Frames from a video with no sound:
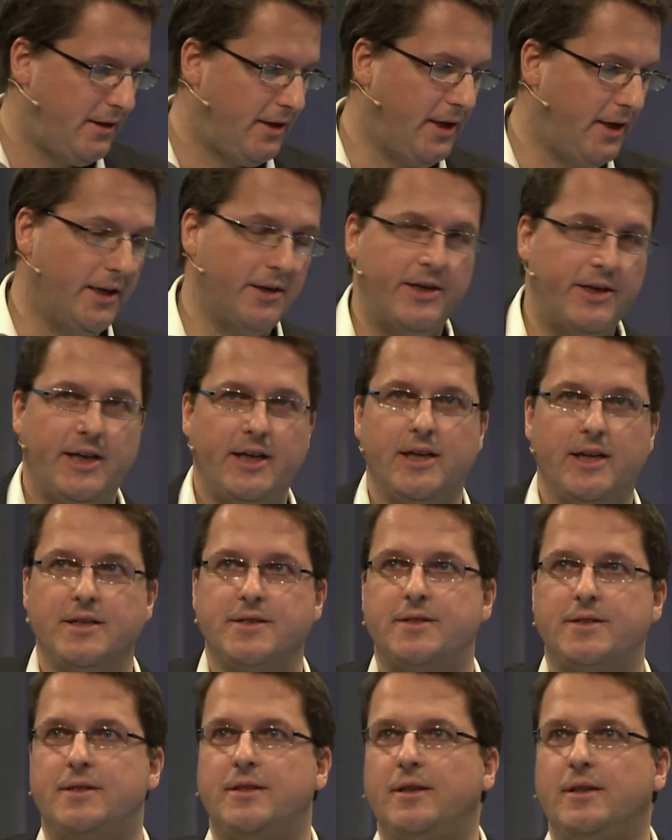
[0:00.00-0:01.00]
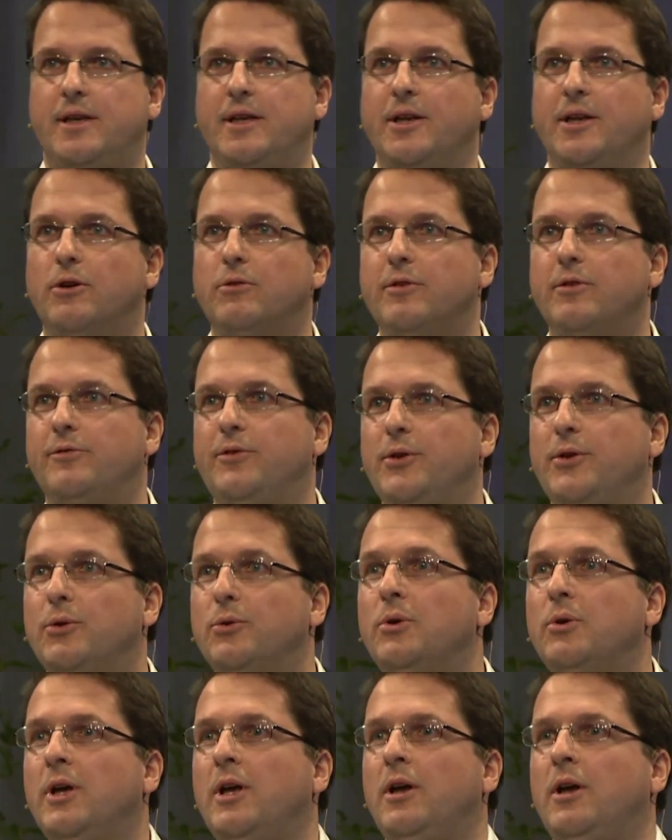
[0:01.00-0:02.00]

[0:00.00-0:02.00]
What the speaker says: Here it is, an overview